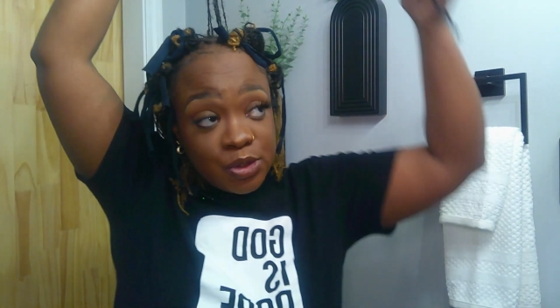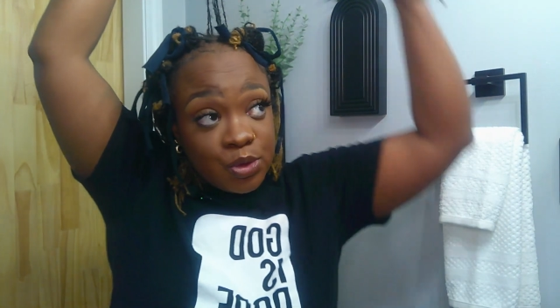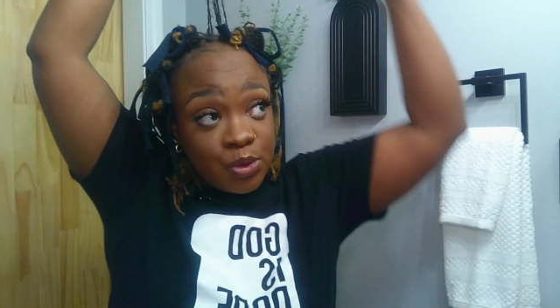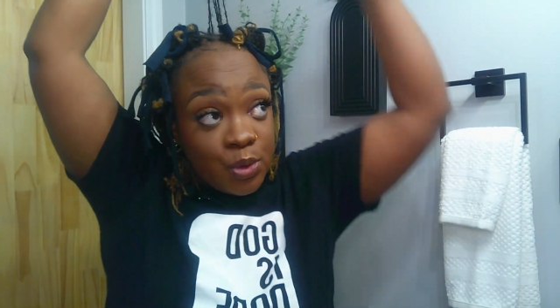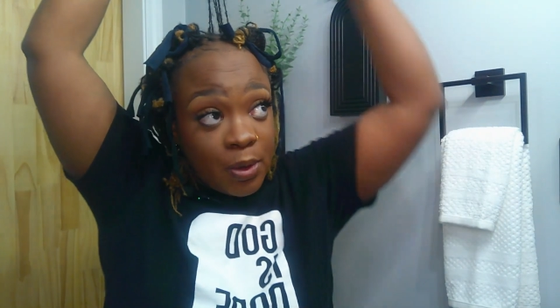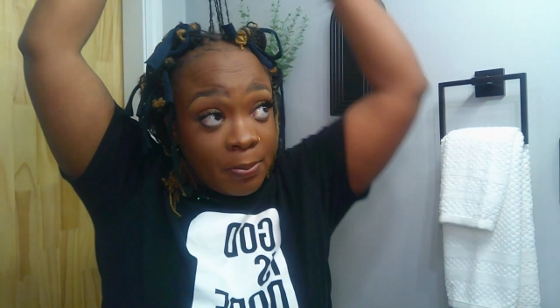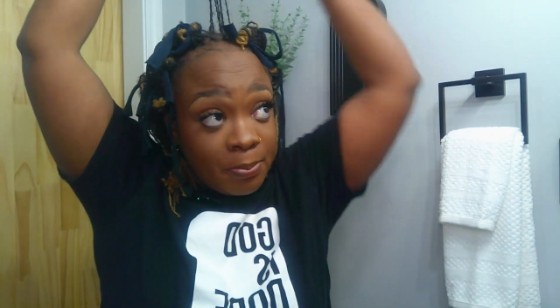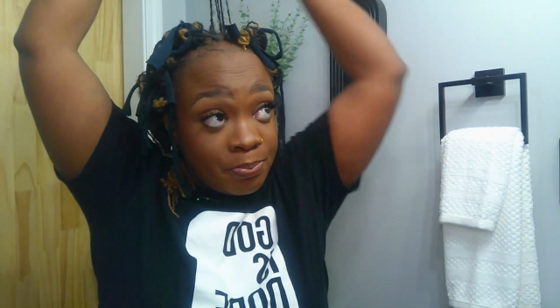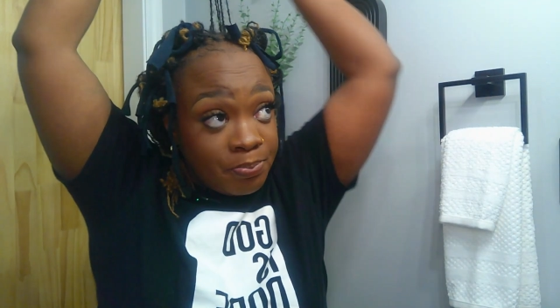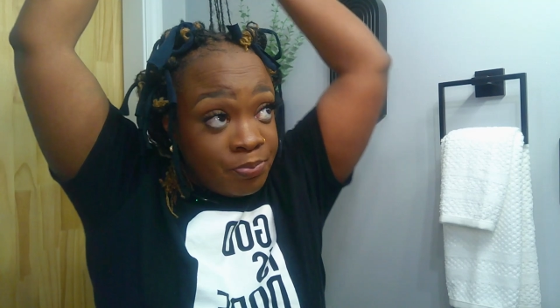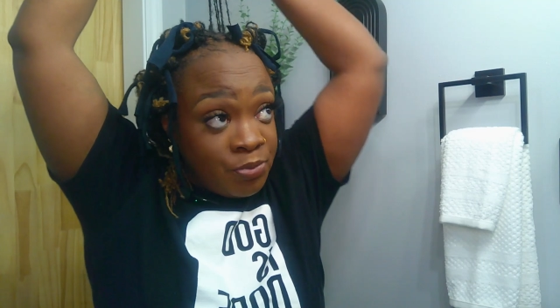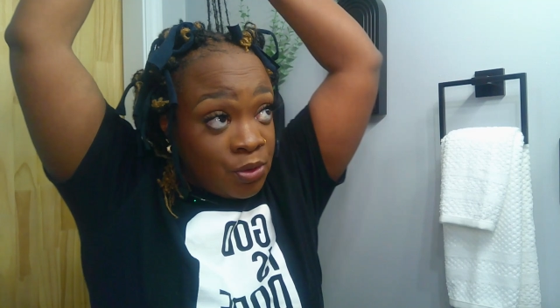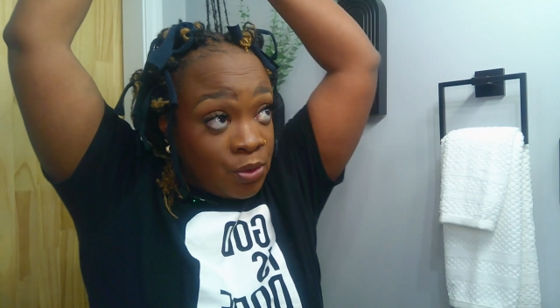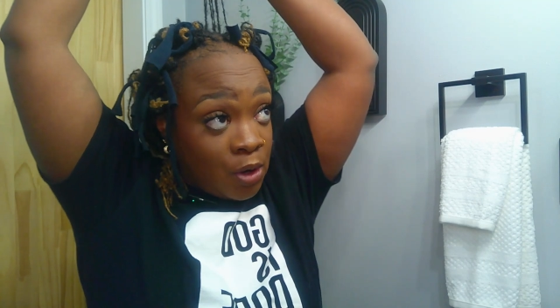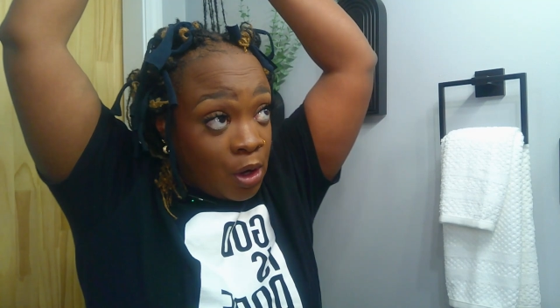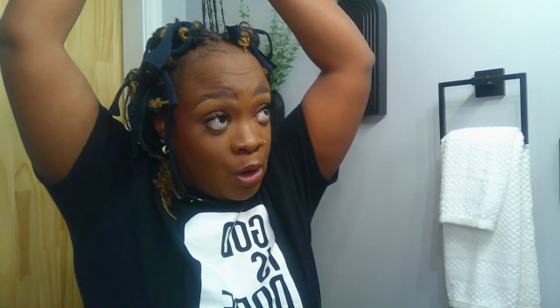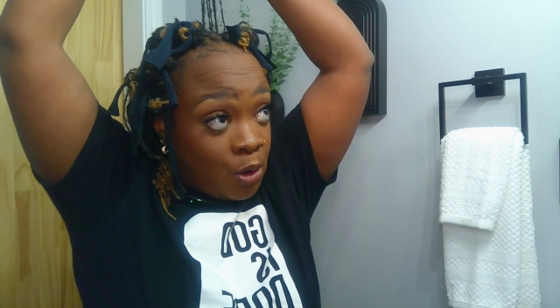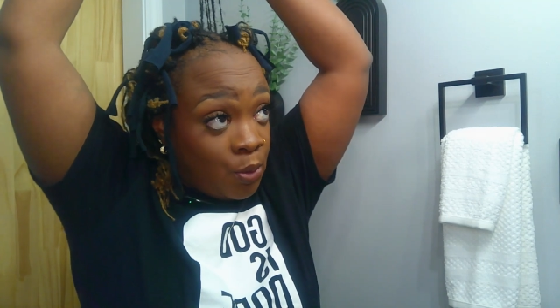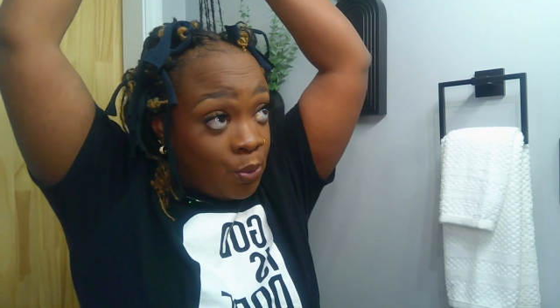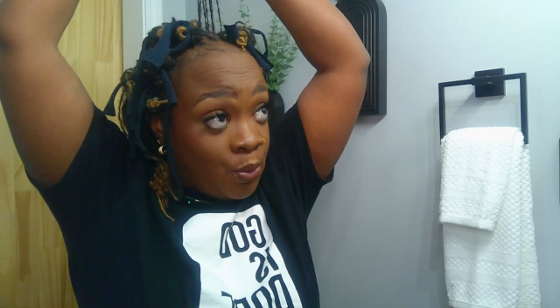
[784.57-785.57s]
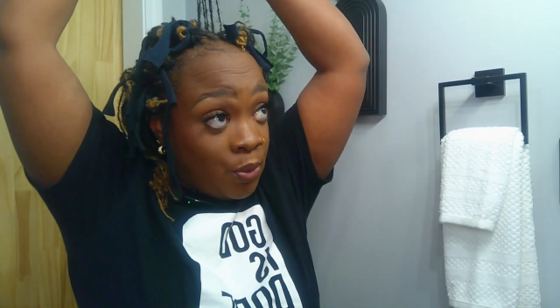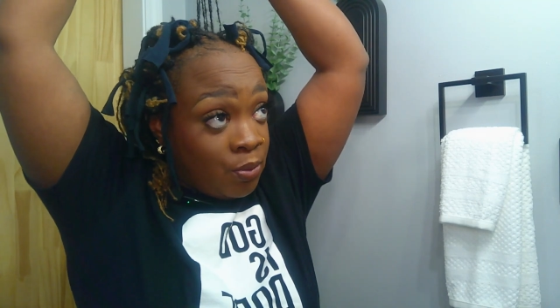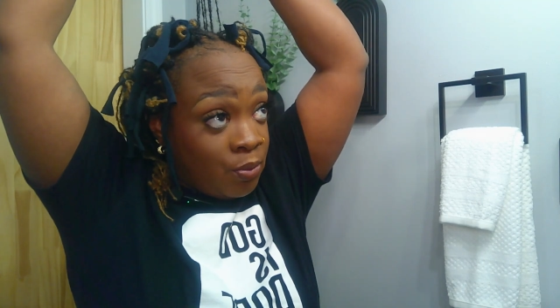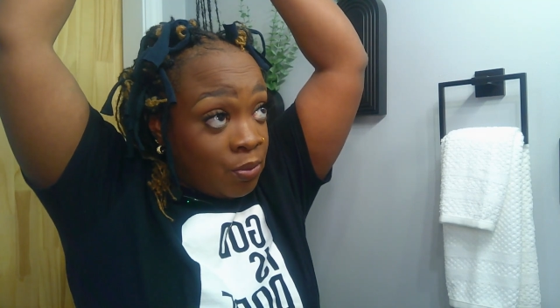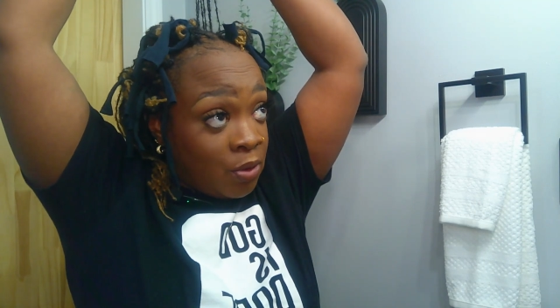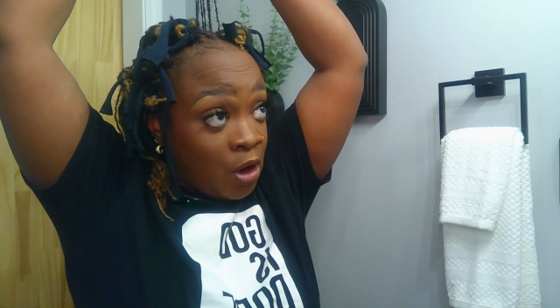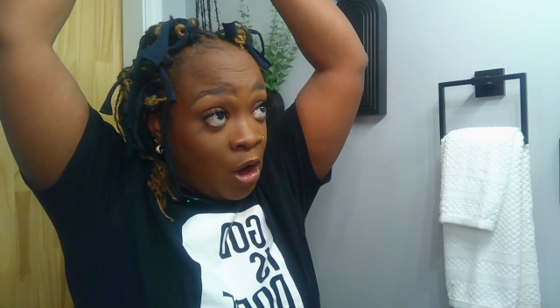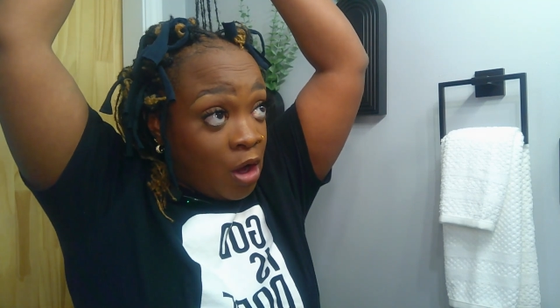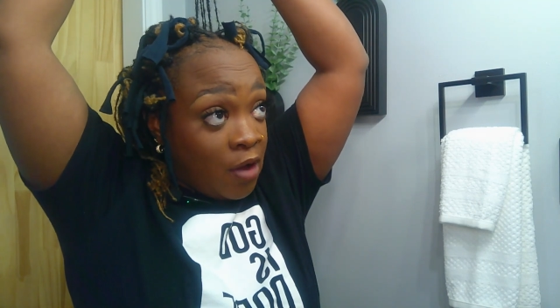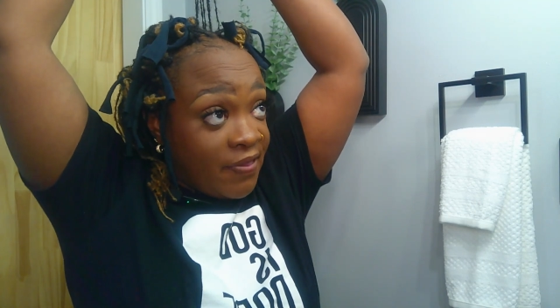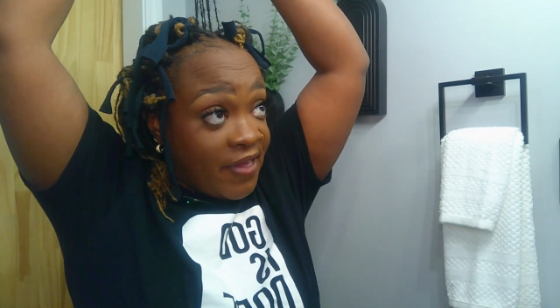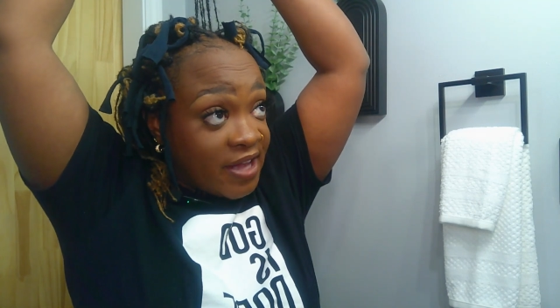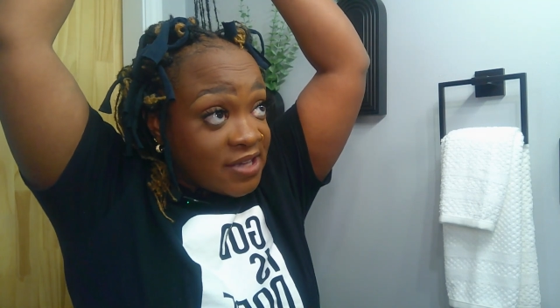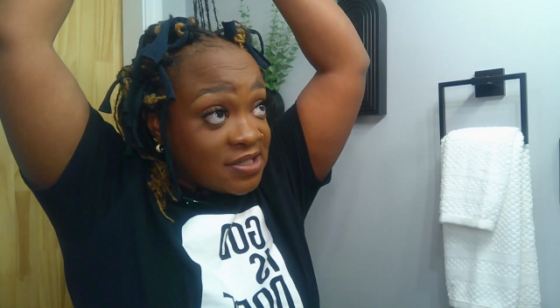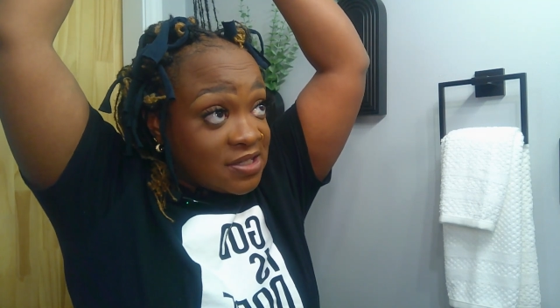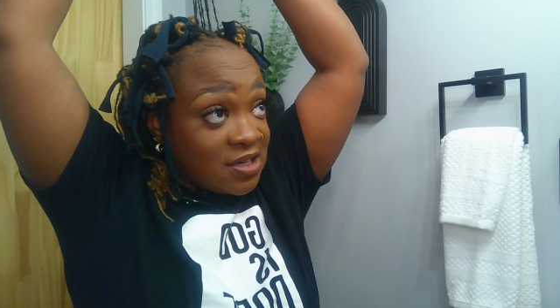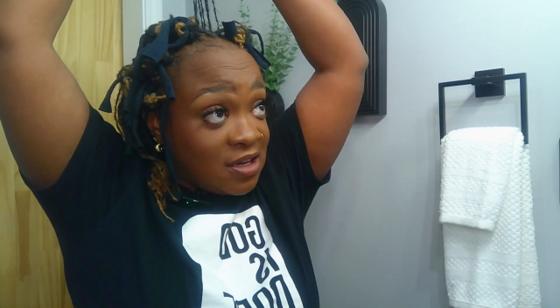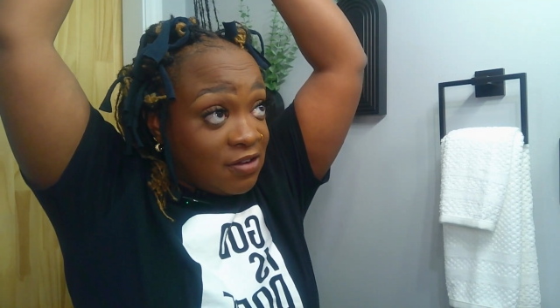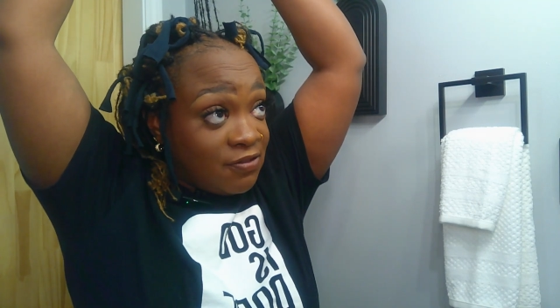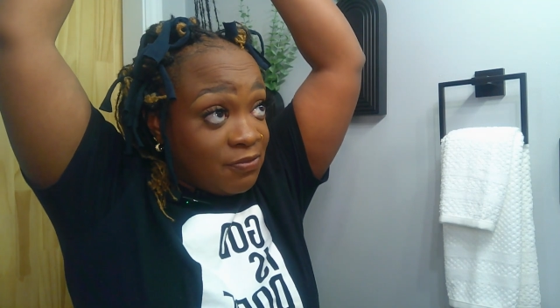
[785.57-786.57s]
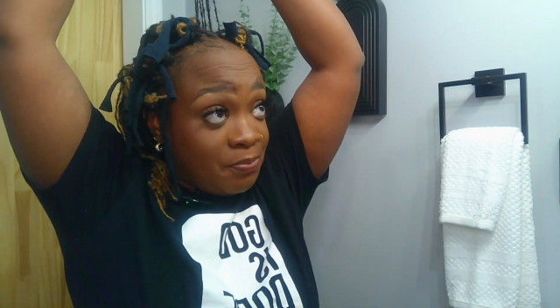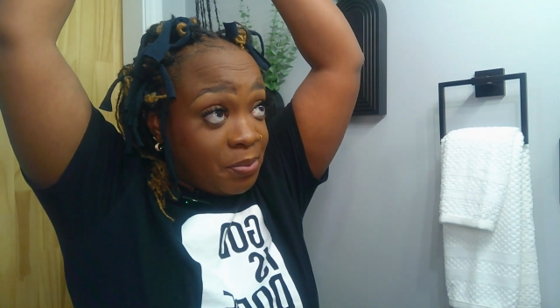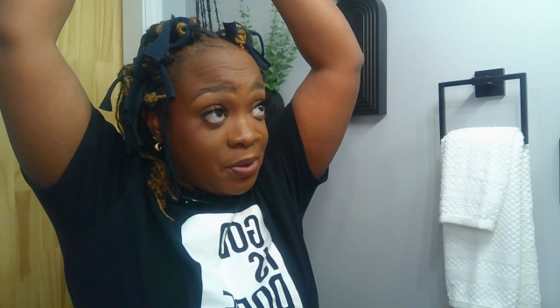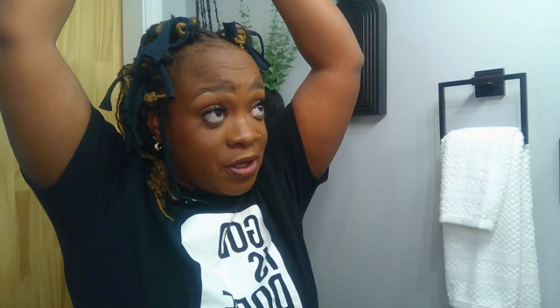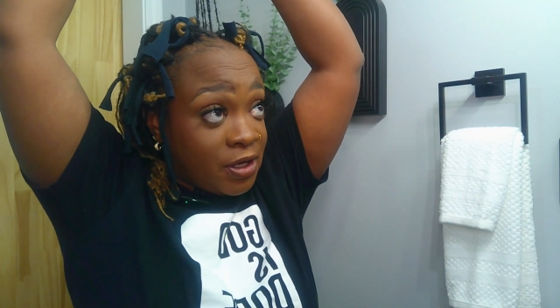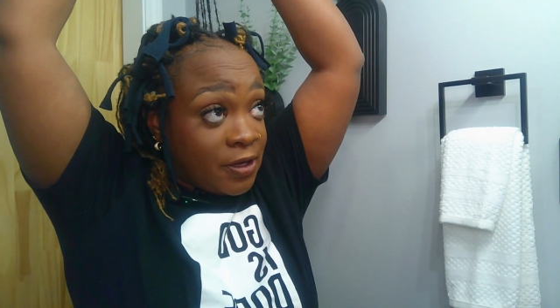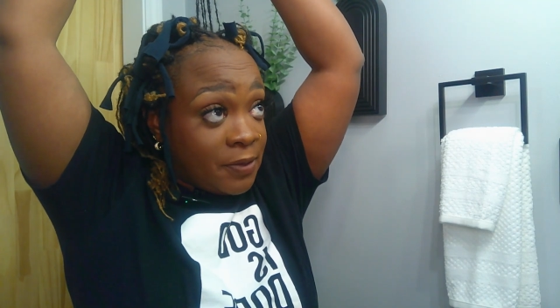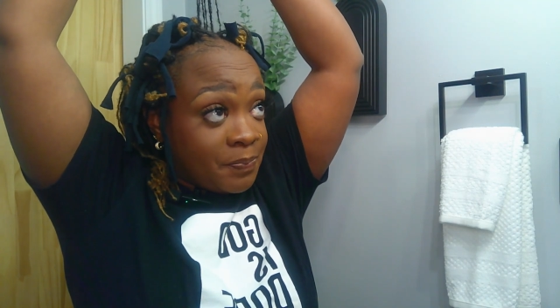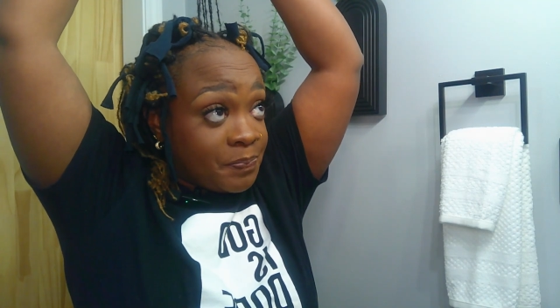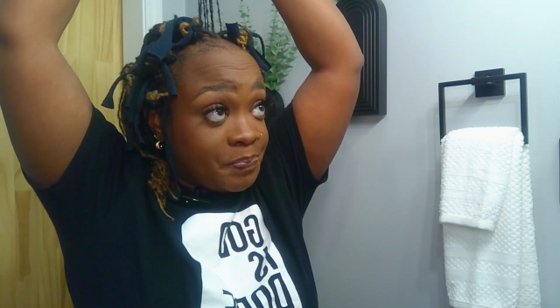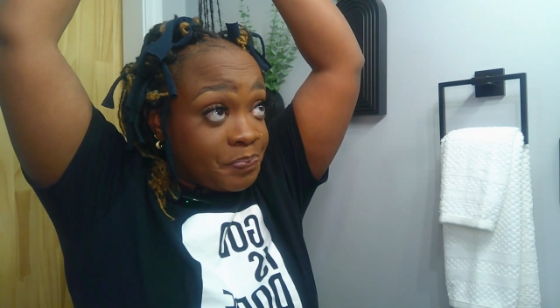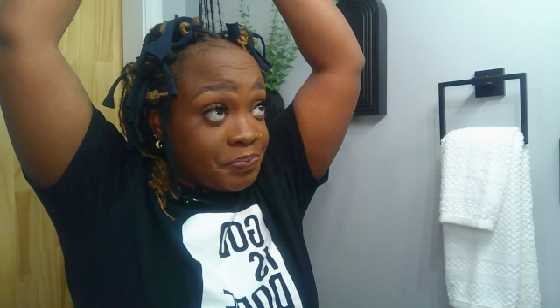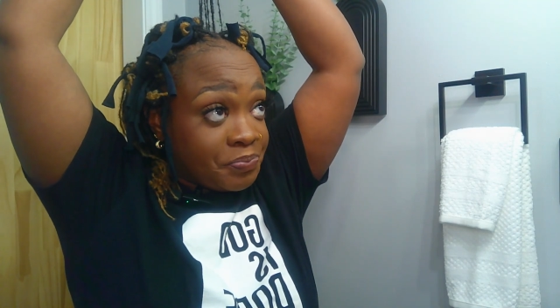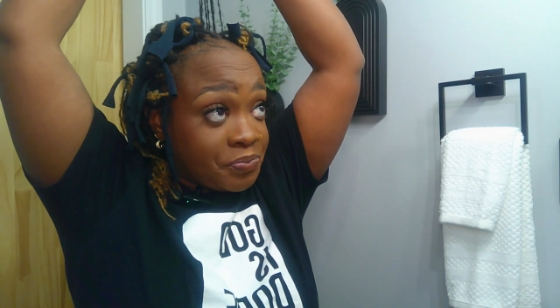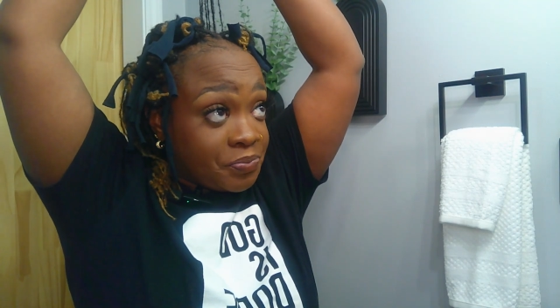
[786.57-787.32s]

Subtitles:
you, all that stuff. But